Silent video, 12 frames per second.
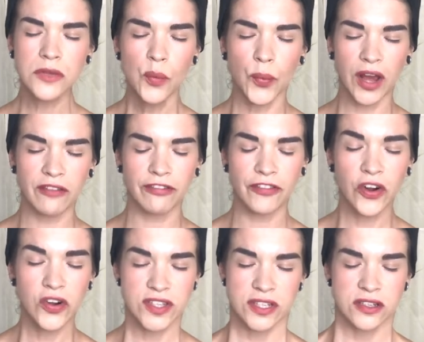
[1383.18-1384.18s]
when I
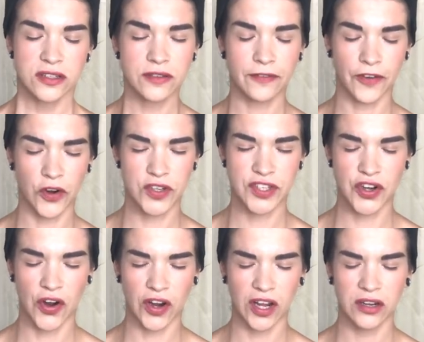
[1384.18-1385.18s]
first, first
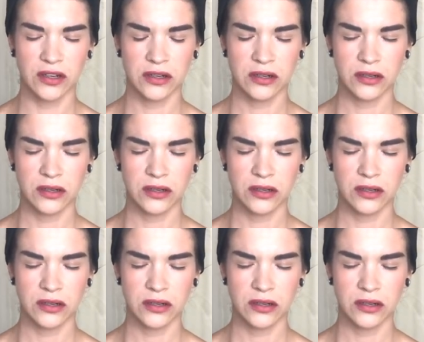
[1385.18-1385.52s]
started,